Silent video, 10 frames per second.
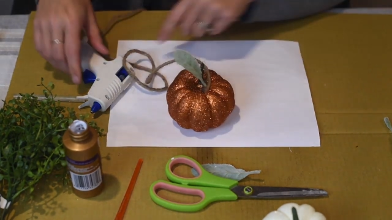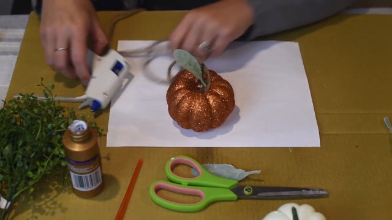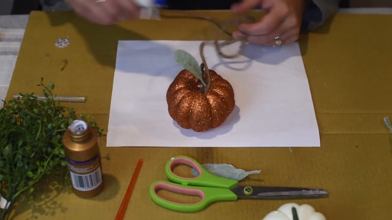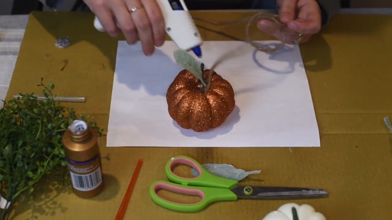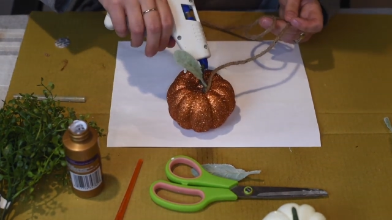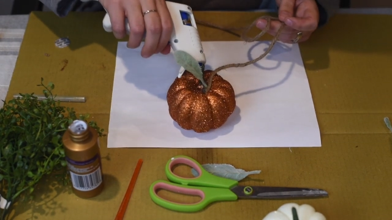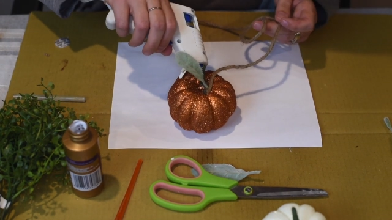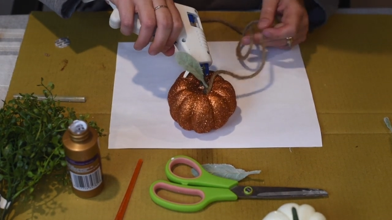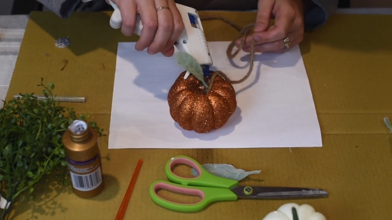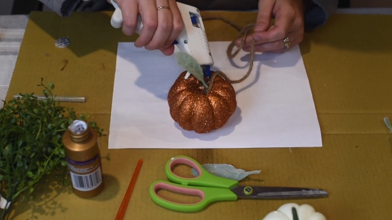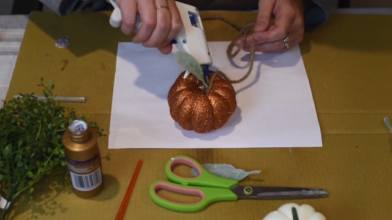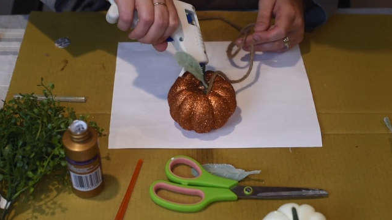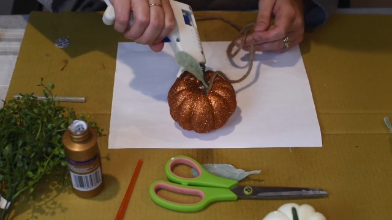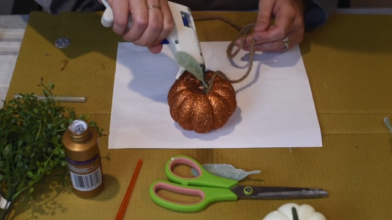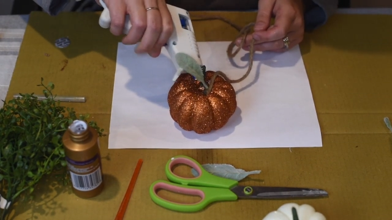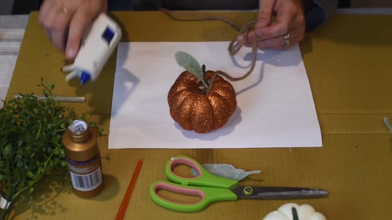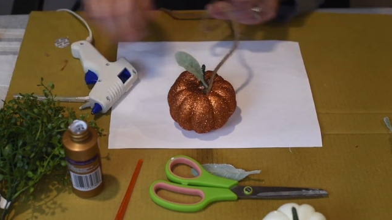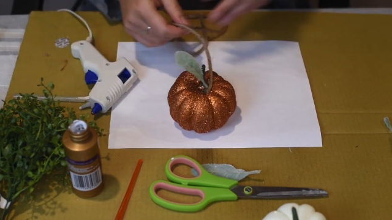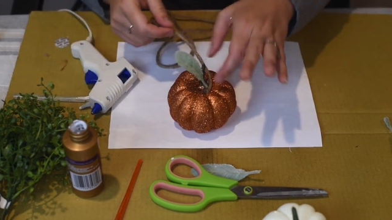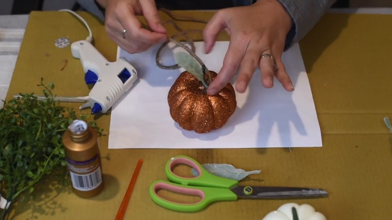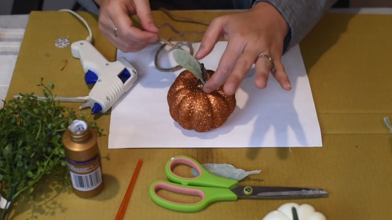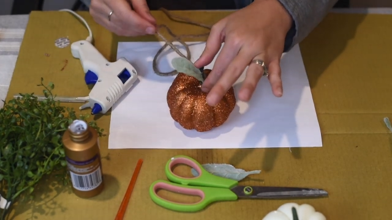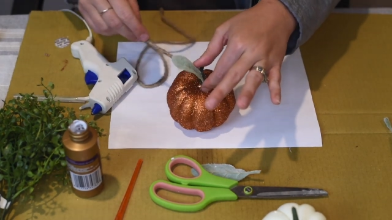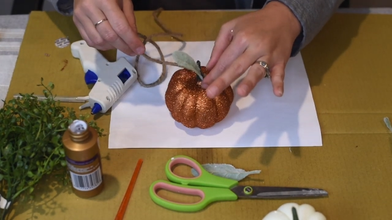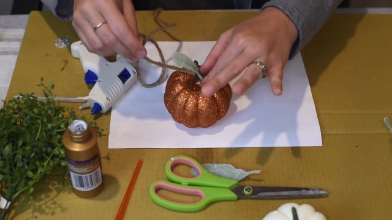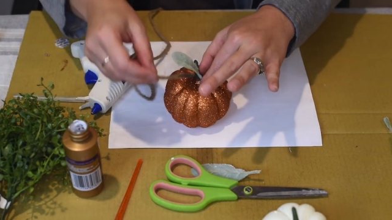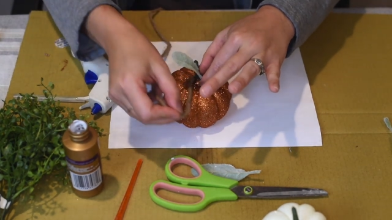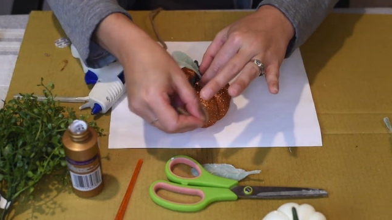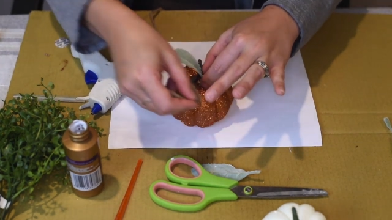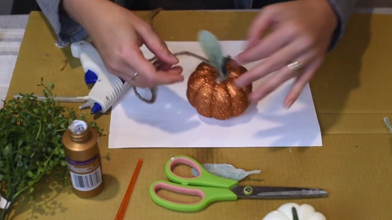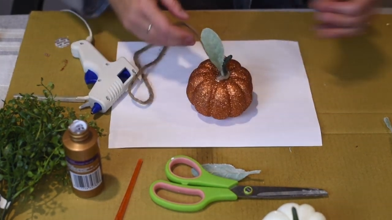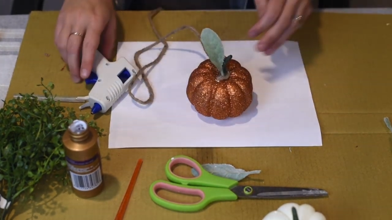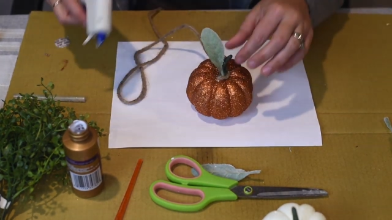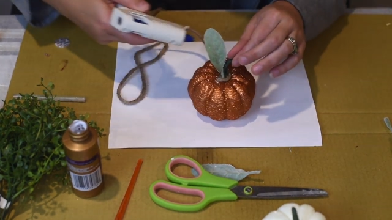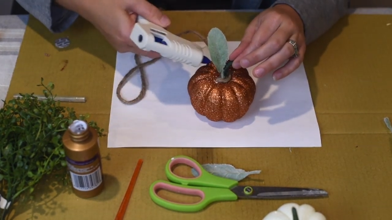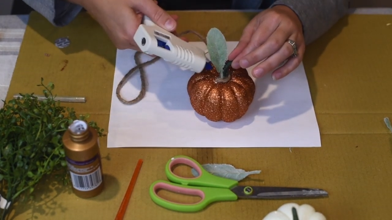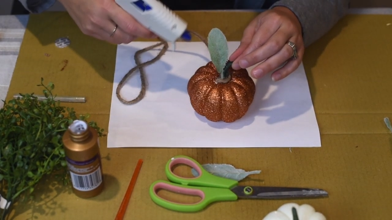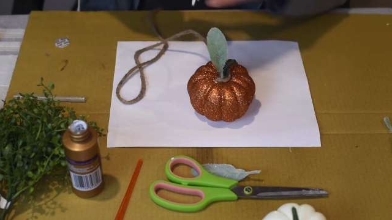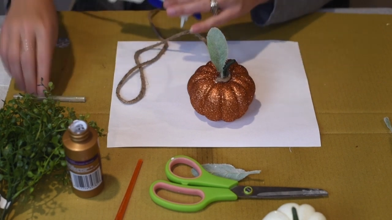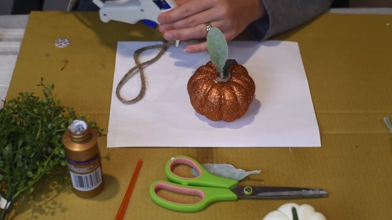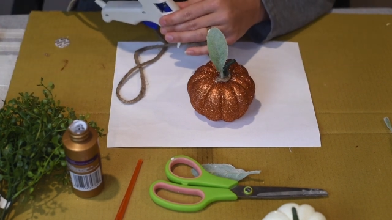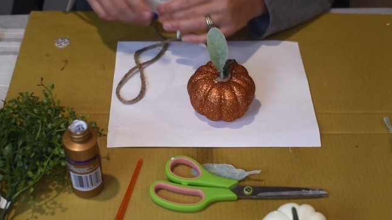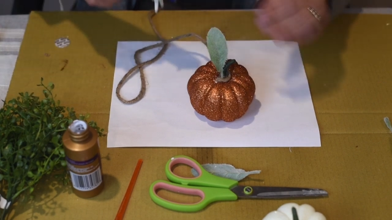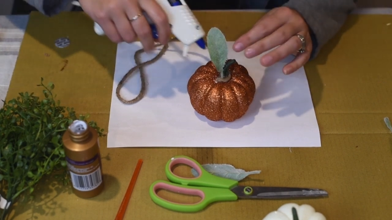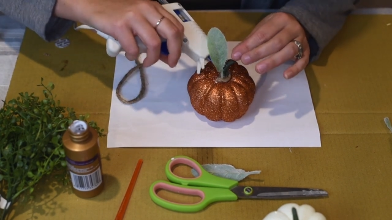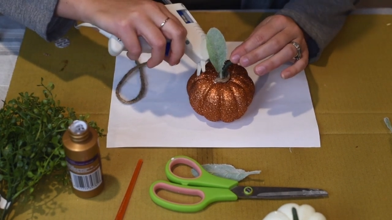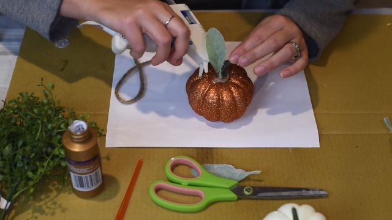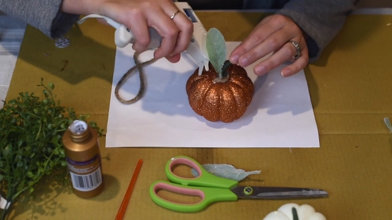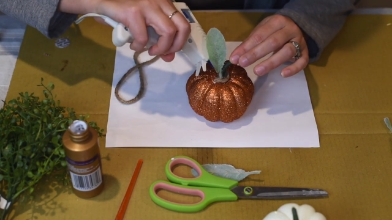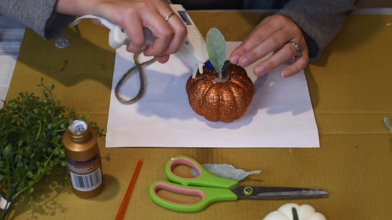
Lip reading: [unreadable: no face in view]